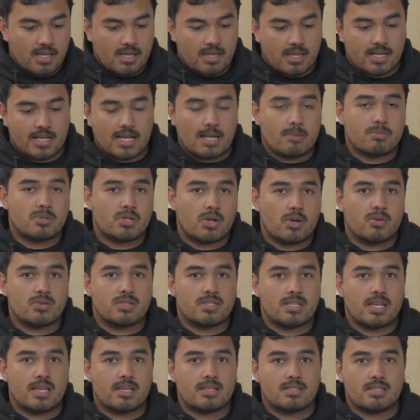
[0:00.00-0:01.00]
The Glamster
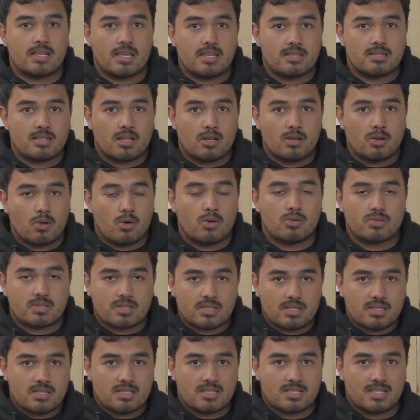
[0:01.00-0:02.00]
06 is a lot
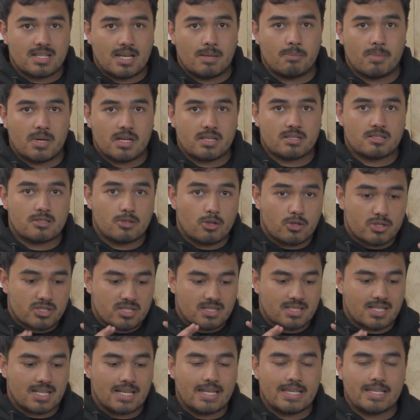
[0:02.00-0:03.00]
slimmer, it's a lot
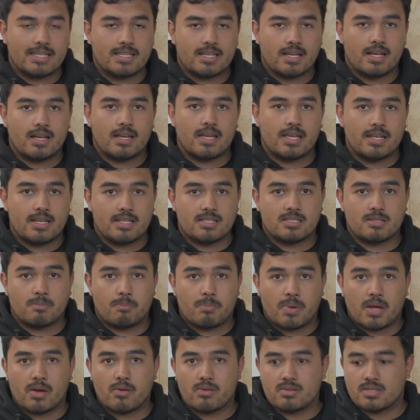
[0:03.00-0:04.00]
sleeker in its
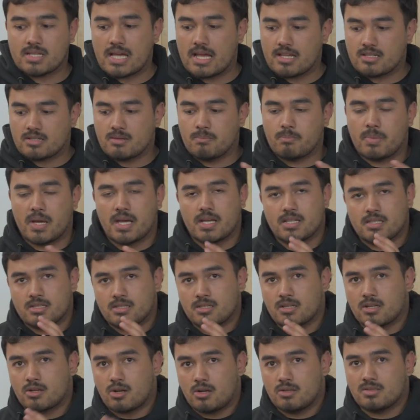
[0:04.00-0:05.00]
appearance as compared
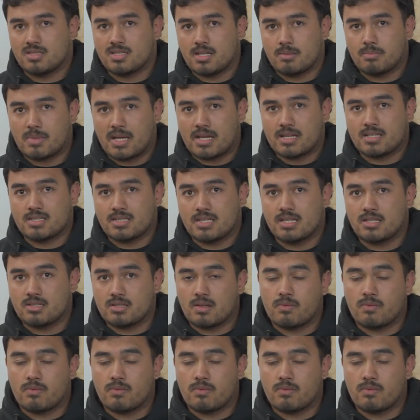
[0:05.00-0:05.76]
to the Concept-XE.